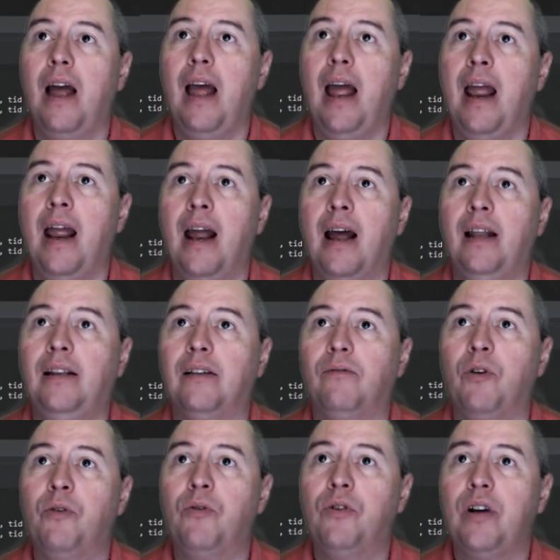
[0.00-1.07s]
And
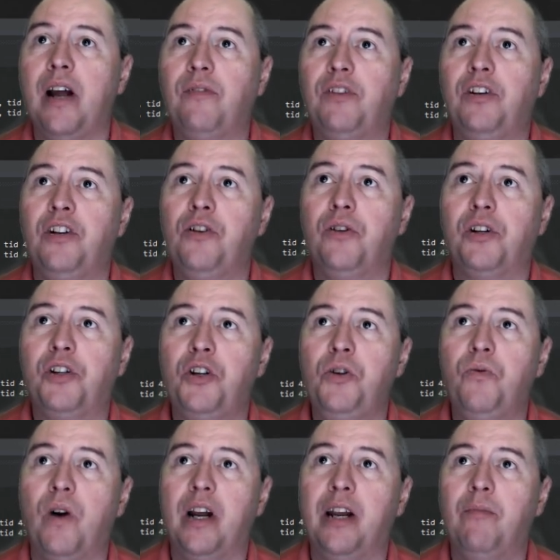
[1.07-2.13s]
we won't have to do a
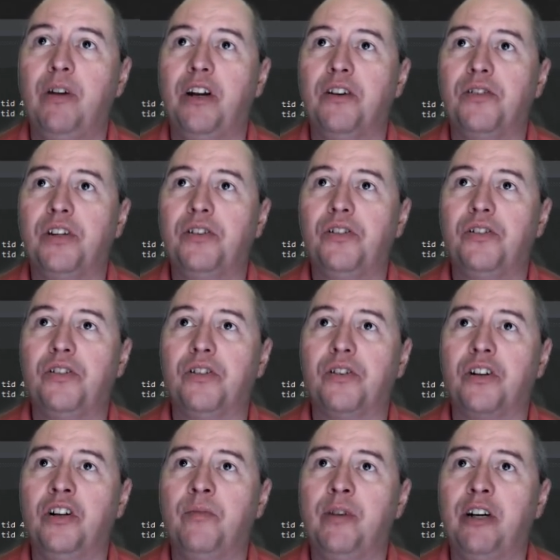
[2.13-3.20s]
two-way because this is just
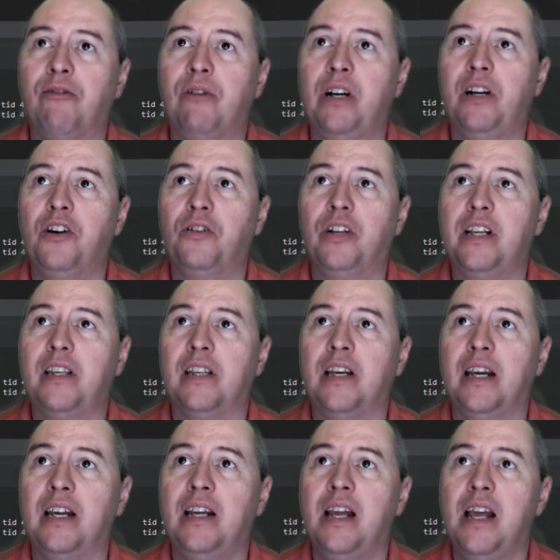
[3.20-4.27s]
going to be a read-only
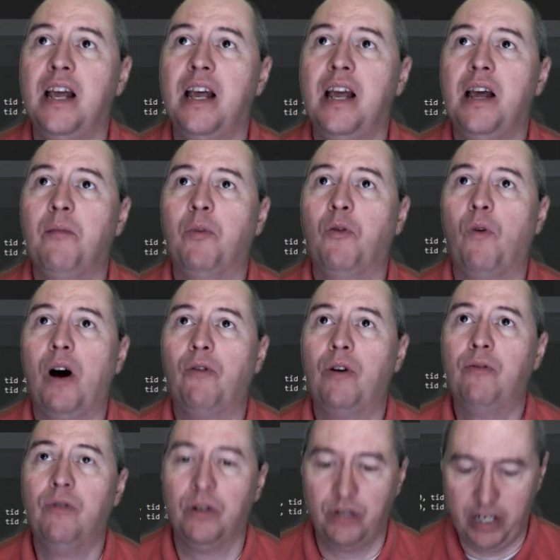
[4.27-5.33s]
thing. But what we
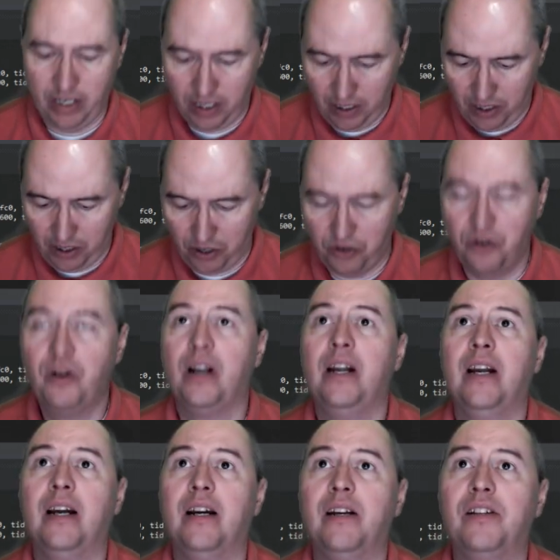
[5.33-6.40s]
will need to do
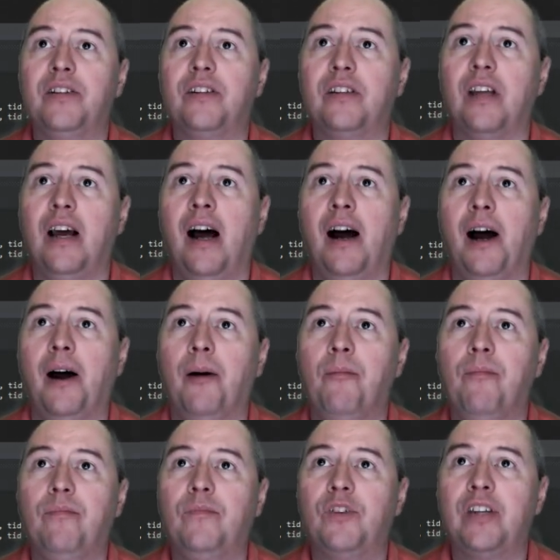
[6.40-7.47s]
is
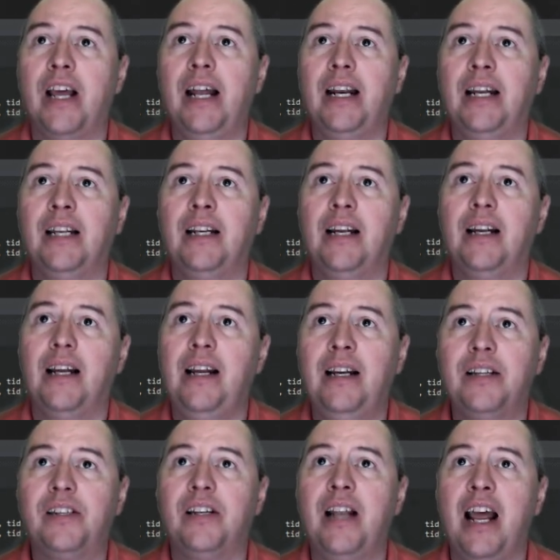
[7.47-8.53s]
set in
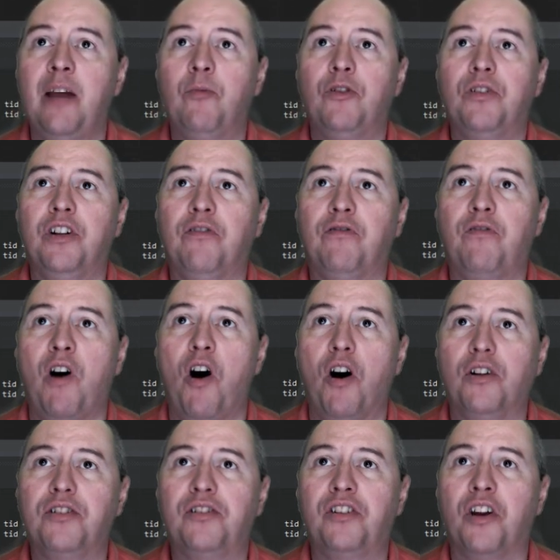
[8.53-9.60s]
is enabled
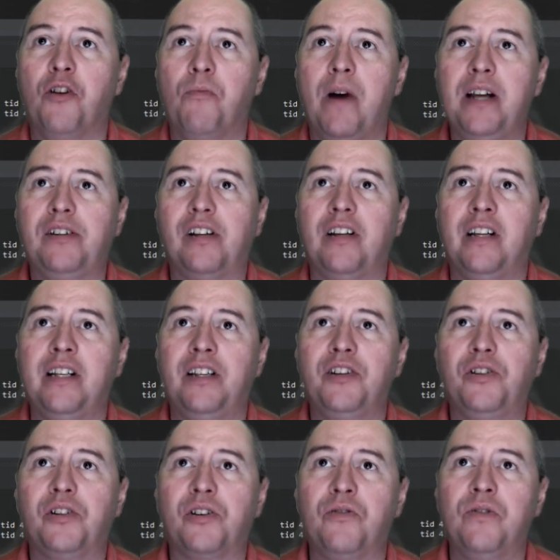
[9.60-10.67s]
default. So basically this
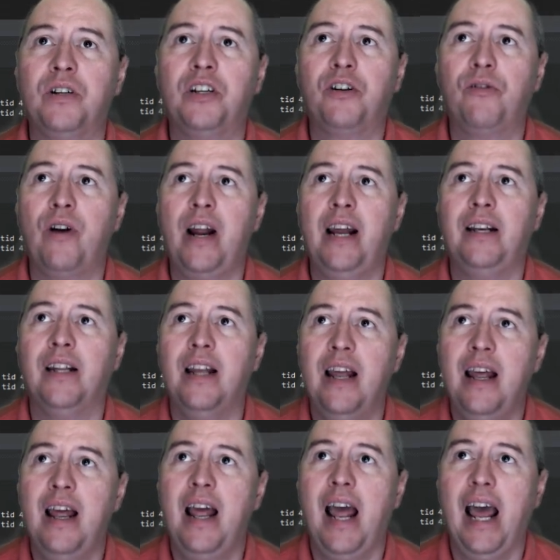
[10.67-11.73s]
is going to create
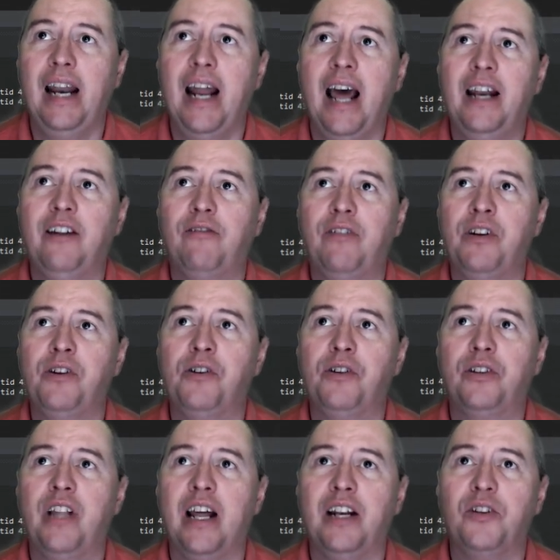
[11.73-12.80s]
an edit field
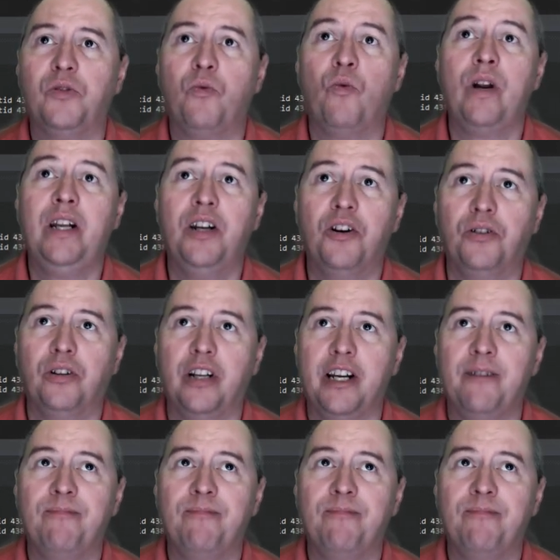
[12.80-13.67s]
that is read-only.